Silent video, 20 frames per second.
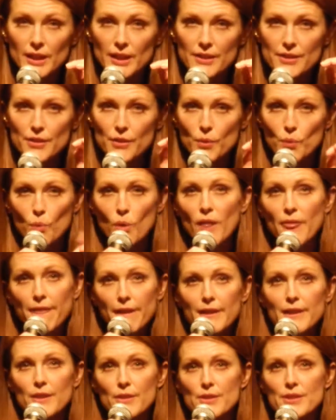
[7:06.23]
So the one
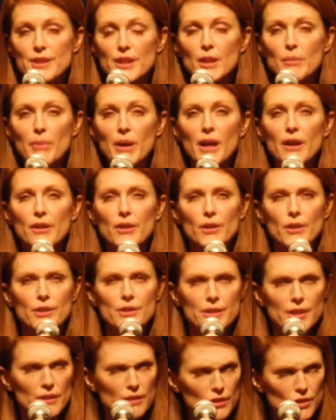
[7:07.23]
thing you see about her
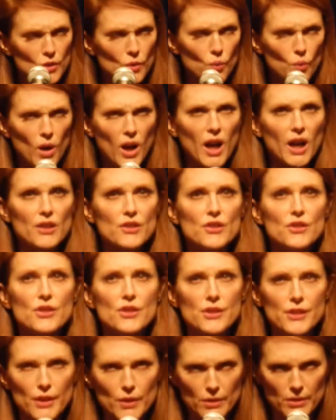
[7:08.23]
is that she'll watch and
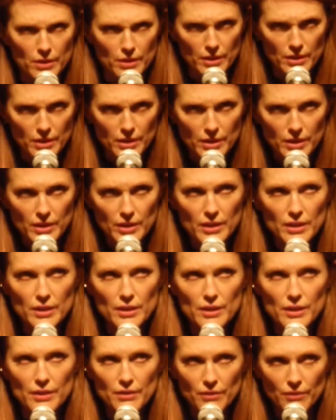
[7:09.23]
she's
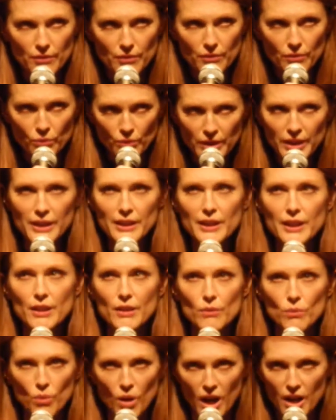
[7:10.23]

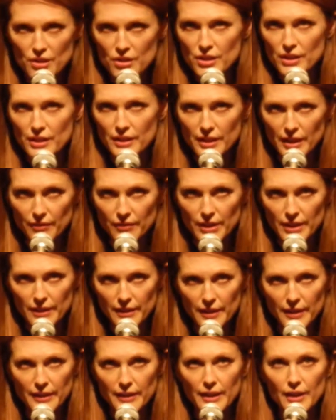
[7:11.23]
really watching
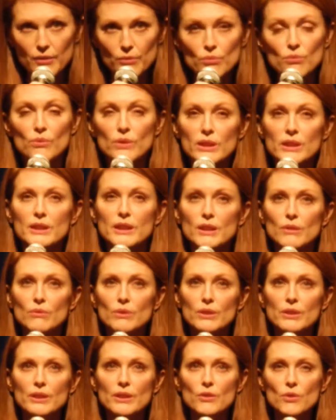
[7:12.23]
everything and really,
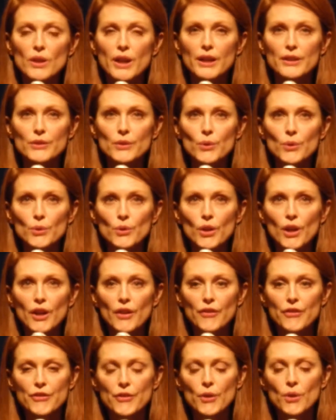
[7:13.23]
really trying to hold
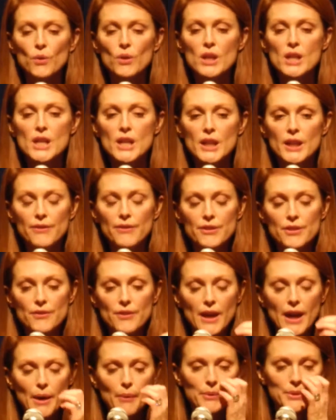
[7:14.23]
on. So
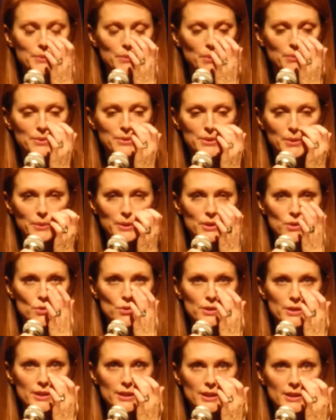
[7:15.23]
that was what was so
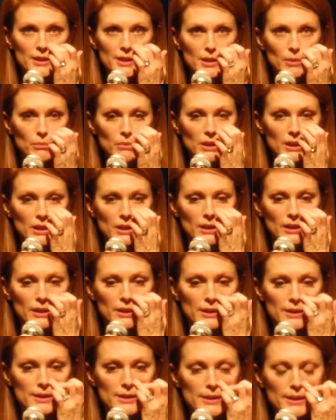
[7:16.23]
interesting to me
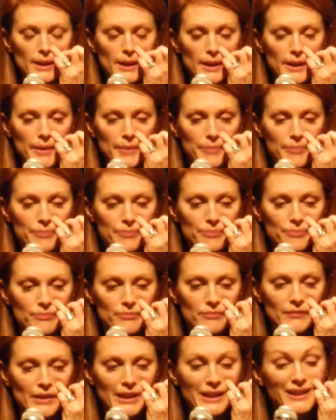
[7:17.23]
is,
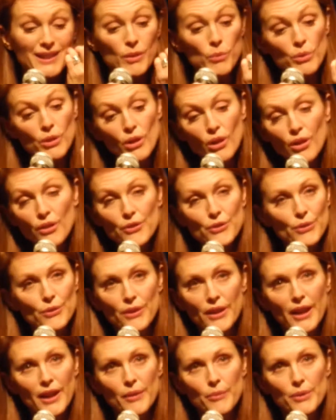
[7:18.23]
and I think we all do
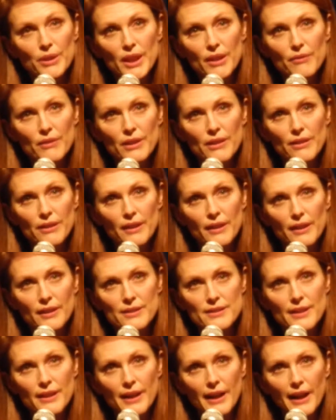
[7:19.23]
that with everything.
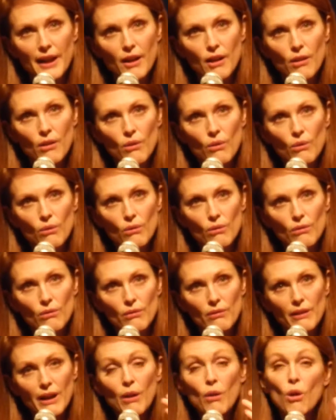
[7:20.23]
It's how
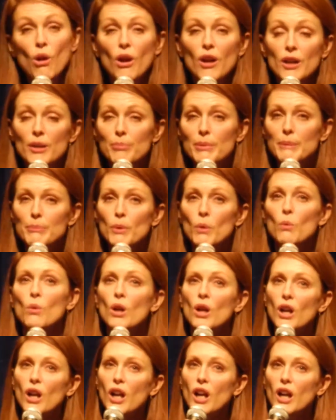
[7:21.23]
hard people
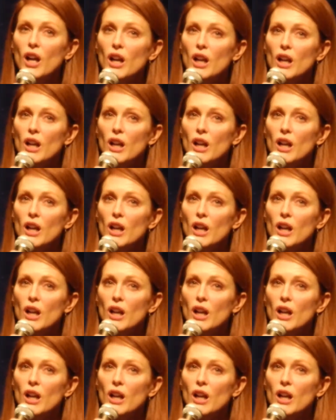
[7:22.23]
work.